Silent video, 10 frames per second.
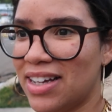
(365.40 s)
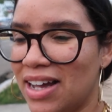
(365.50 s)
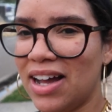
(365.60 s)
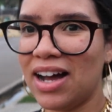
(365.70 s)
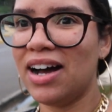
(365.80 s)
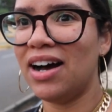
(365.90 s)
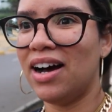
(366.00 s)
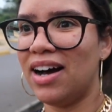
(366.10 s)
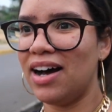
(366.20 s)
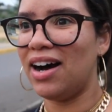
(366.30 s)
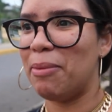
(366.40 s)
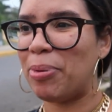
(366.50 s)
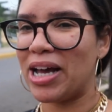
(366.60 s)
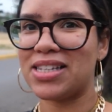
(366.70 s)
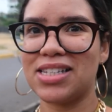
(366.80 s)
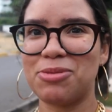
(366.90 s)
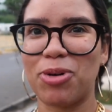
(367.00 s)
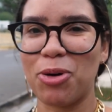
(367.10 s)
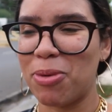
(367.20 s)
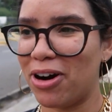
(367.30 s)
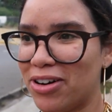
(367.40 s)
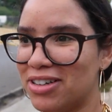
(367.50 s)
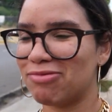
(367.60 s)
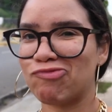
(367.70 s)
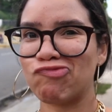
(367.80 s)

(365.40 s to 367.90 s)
at how a Pisces broke my heart.